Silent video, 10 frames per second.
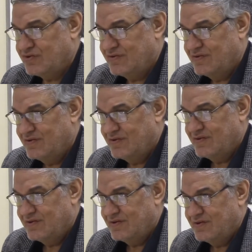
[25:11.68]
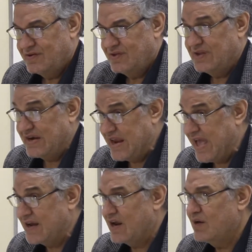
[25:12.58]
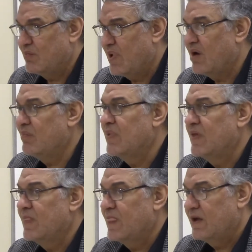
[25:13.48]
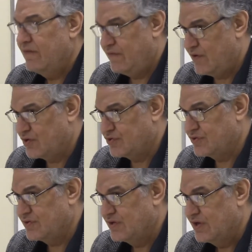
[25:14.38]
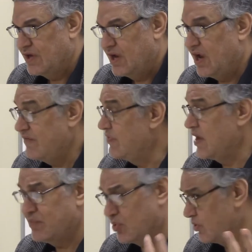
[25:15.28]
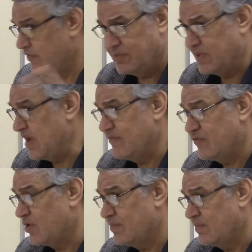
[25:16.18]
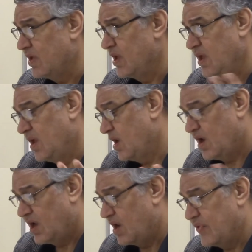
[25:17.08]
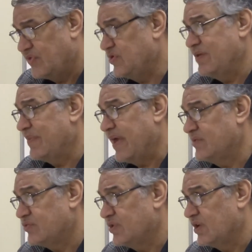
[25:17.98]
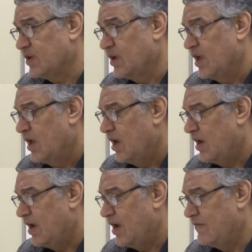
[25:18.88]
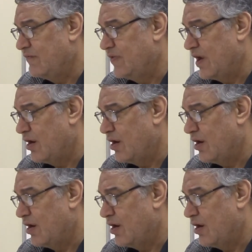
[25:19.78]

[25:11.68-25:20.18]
the dad and mom first. If they both of them came from the same country, if they are married